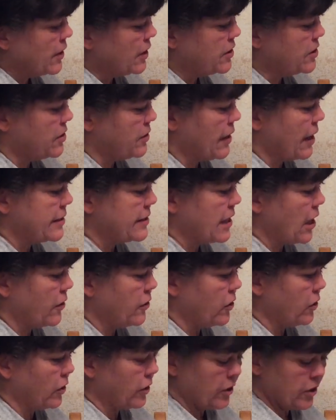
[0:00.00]
So that's how
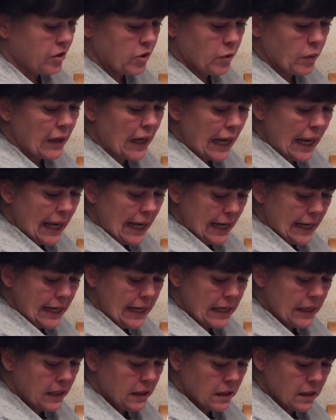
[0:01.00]
you're going to do an
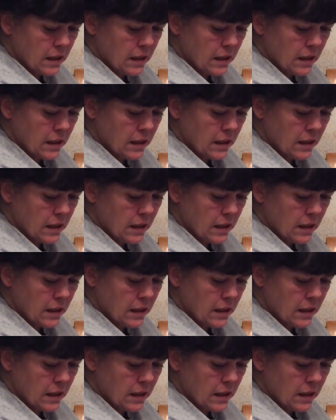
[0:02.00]
A